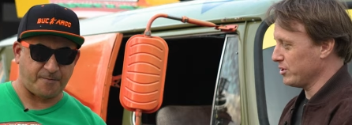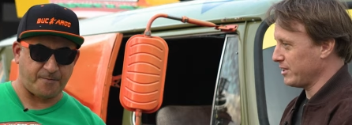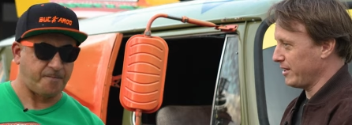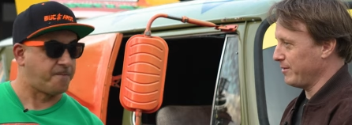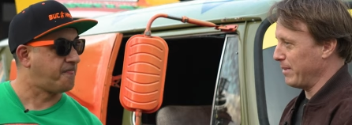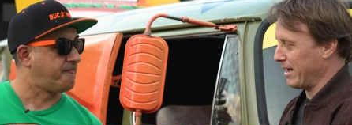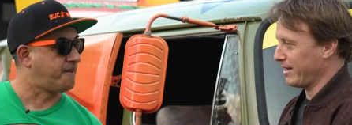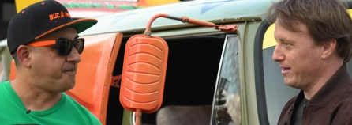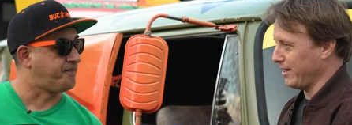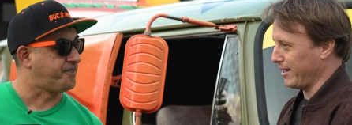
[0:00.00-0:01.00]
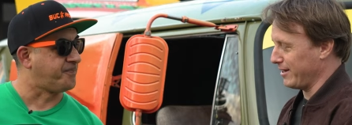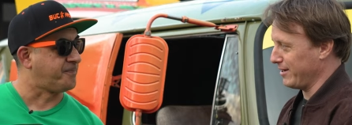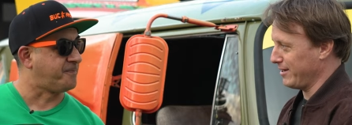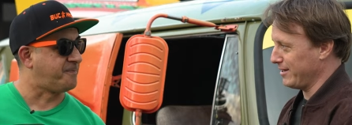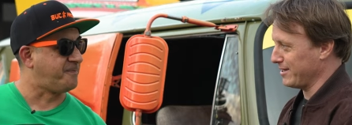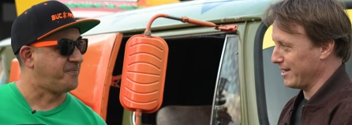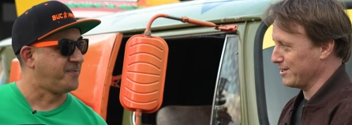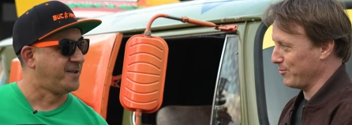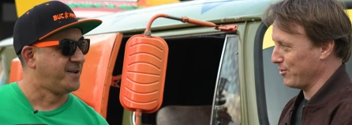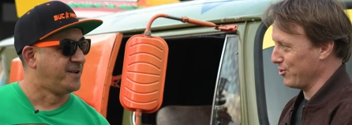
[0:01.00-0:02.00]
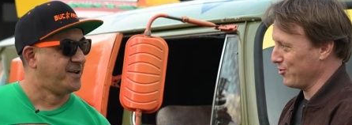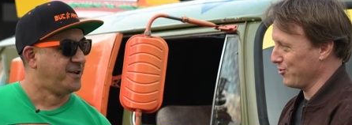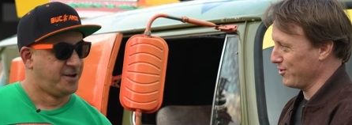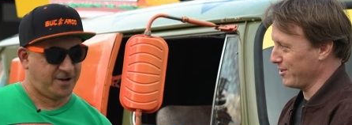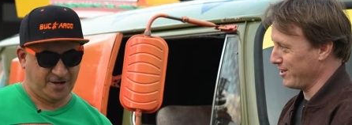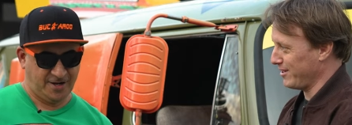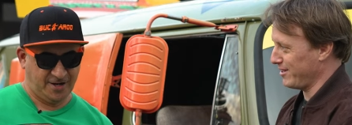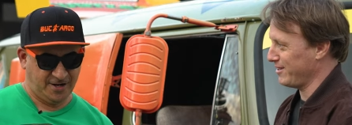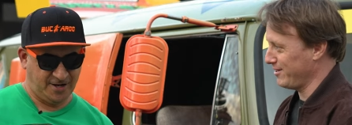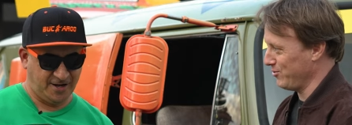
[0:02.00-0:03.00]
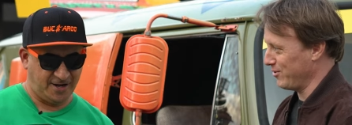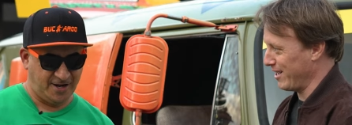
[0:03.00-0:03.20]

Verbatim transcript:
Speaker 1: said back then, is that something you're gonna do